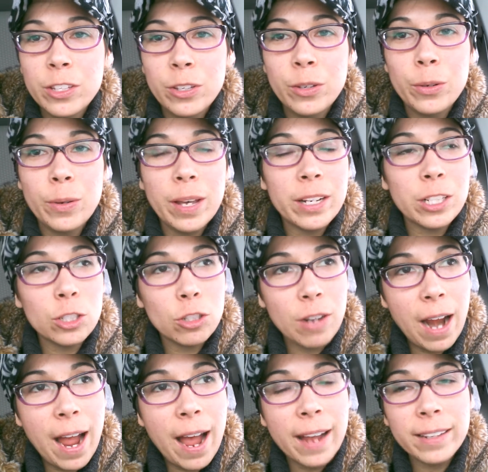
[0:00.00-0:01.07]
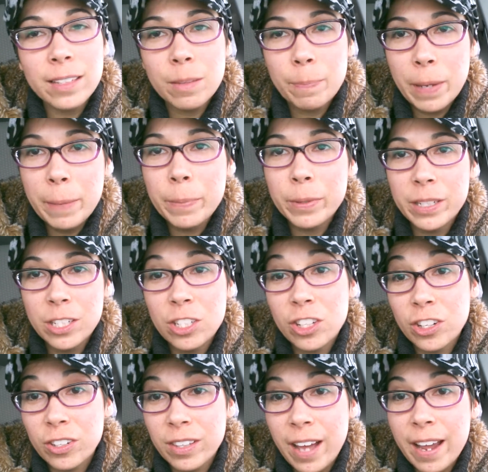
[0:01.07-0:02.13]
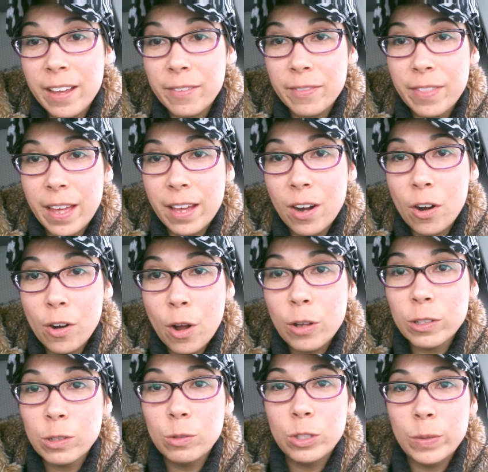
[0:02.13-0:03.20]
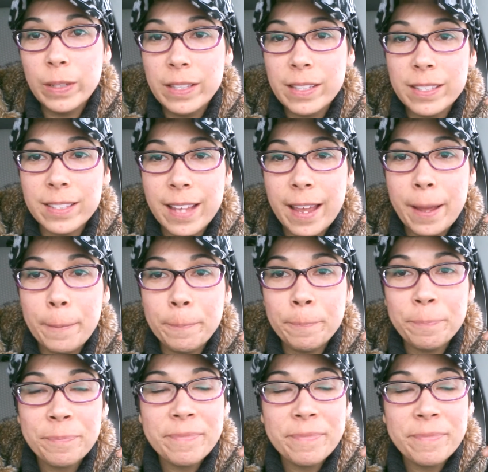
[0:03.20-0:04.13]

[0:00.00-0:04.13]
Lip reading: you and attract people into your life that are also doing the same.